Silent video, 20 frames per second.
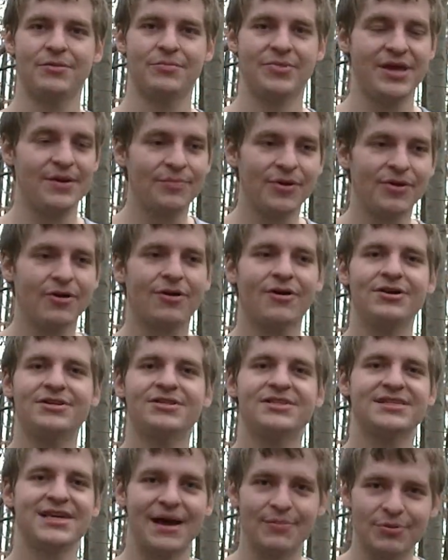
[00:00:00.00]
People are
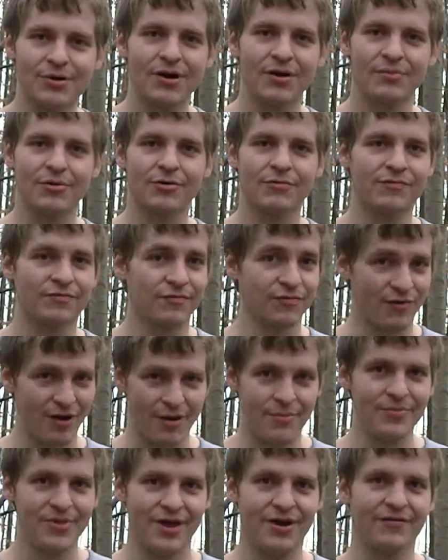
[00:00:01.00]
inseparable
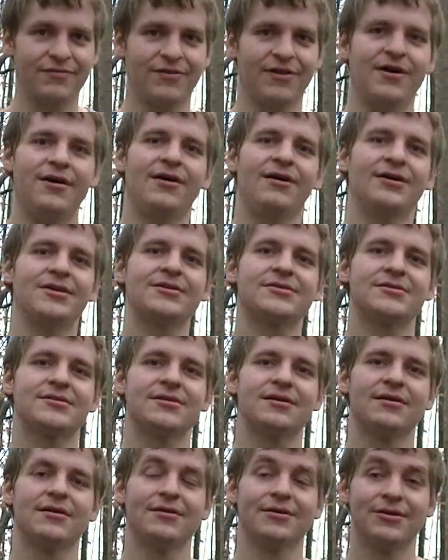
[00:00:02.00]
from their flaws.
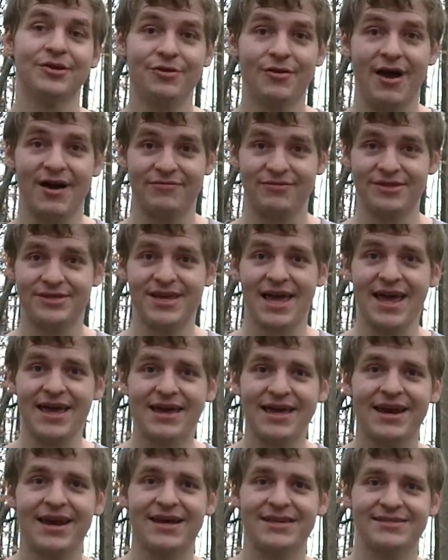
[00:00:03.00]
You have to
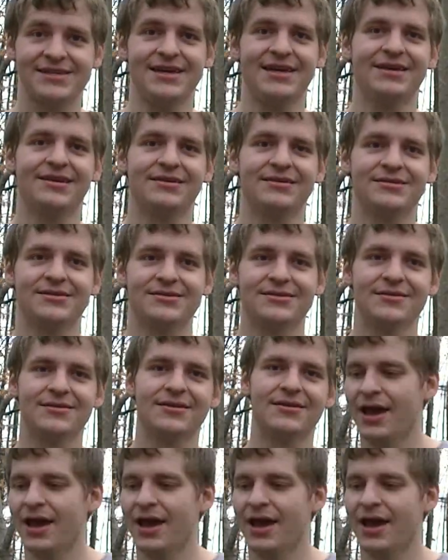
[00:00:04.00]
take it as is.